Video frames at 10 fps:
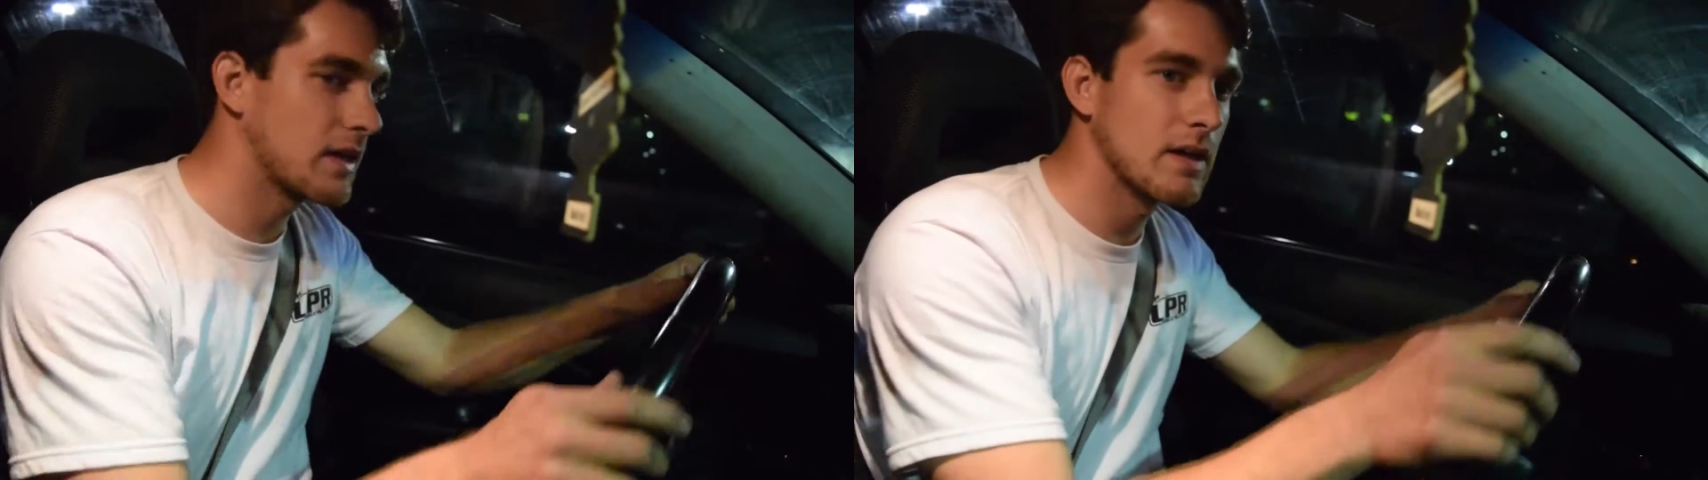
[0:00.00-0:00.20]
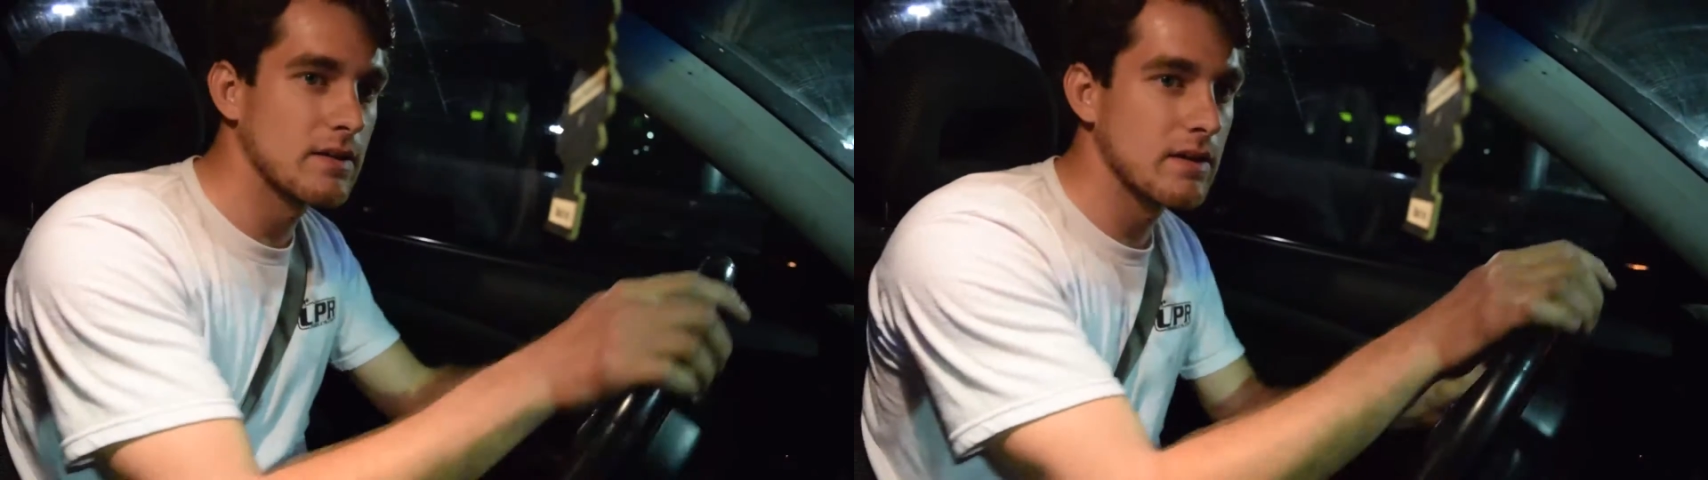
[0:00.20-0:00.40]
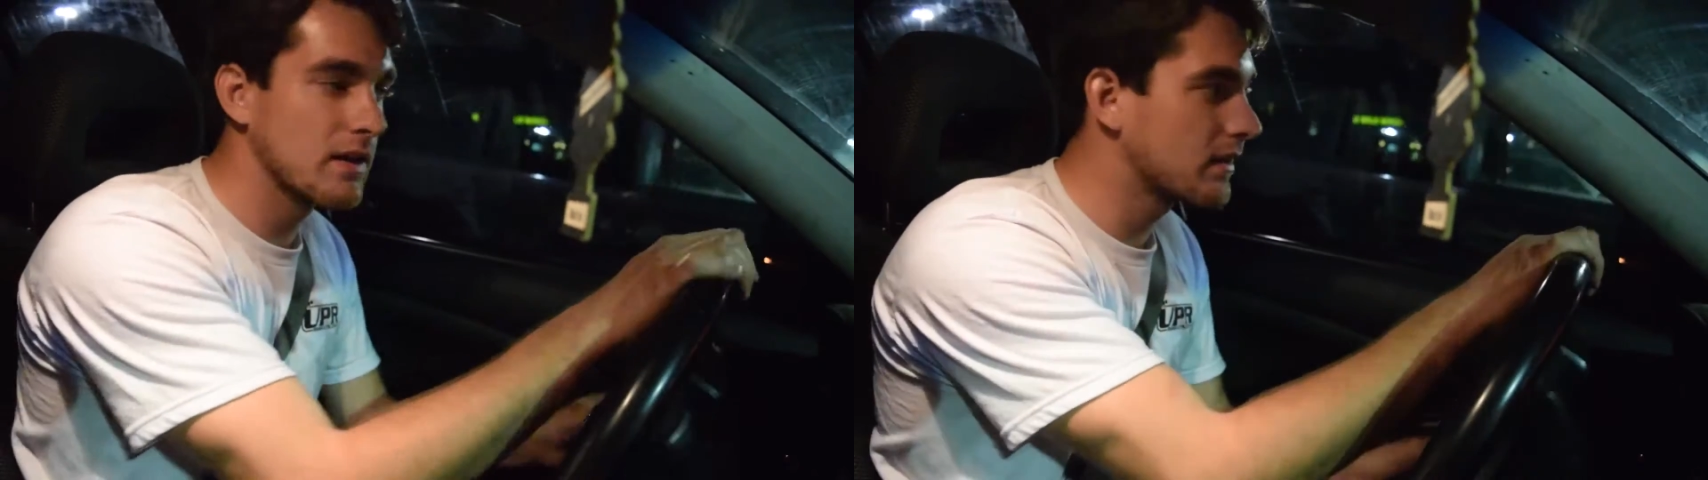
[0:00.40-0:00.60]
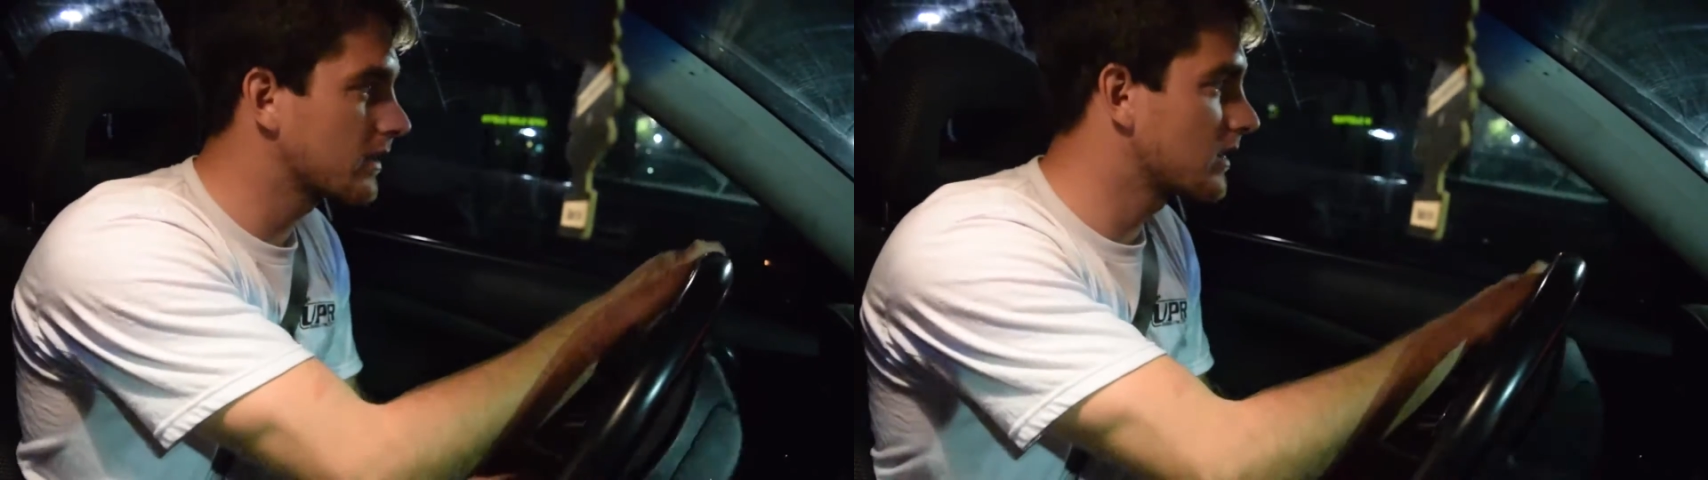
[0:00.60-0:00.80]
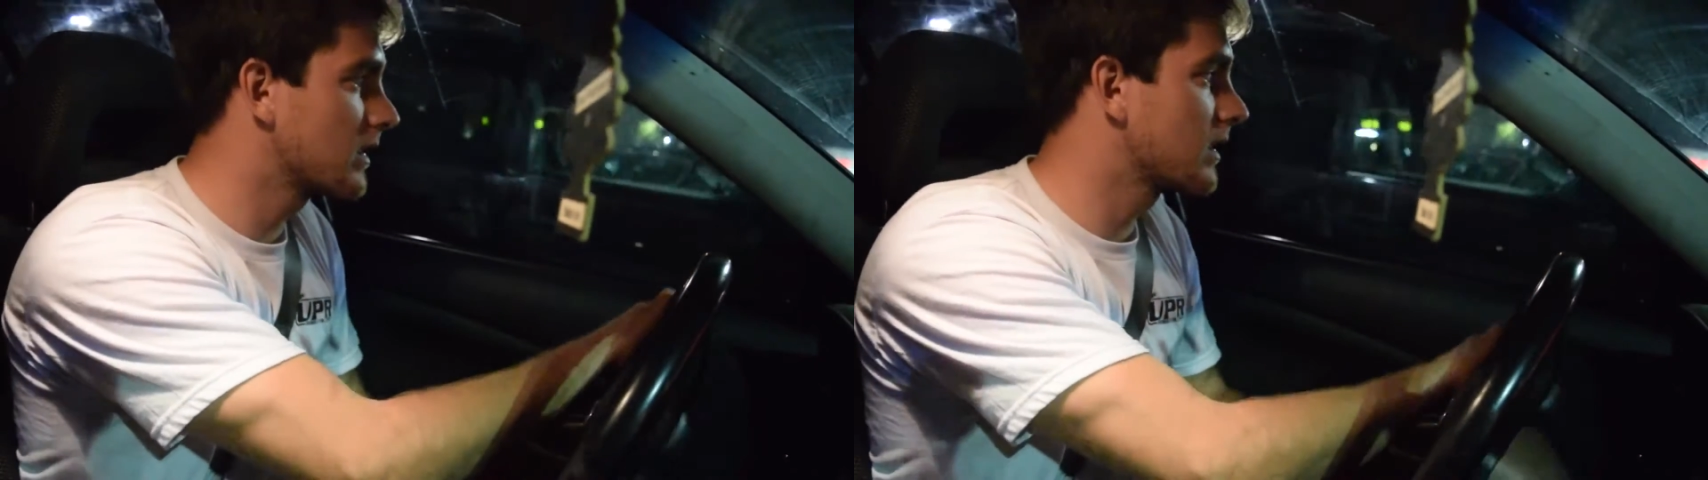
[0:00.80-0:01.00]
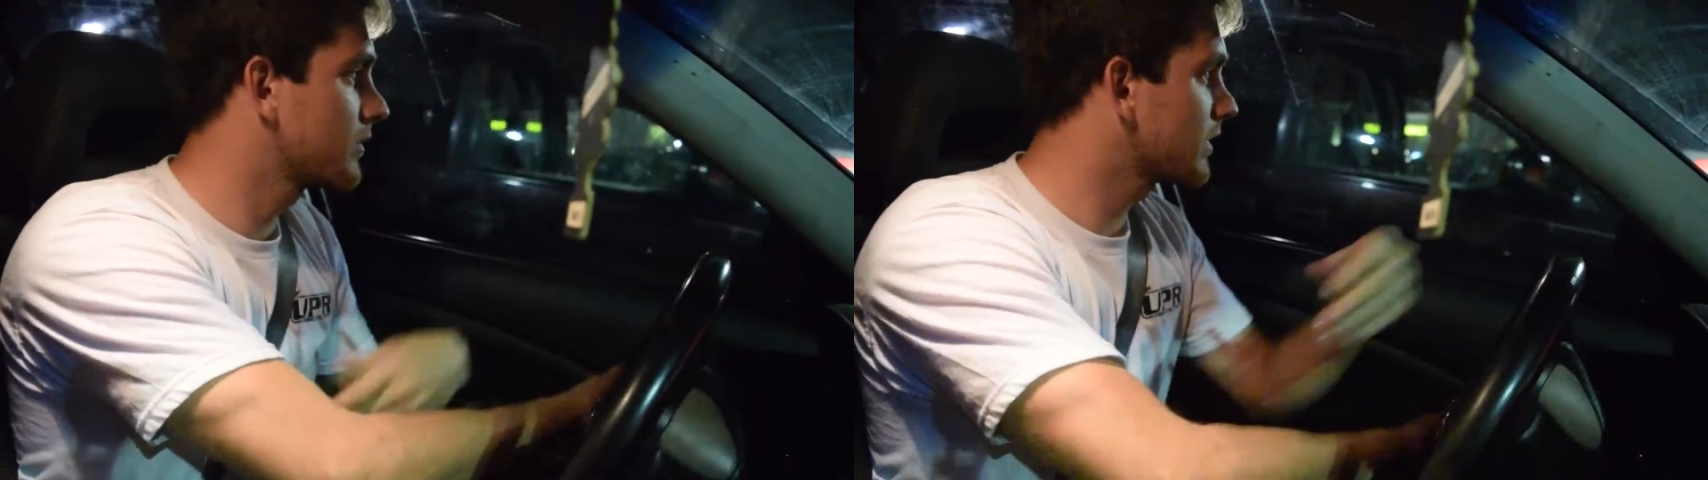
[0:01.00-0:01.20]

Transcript: in the daylight and we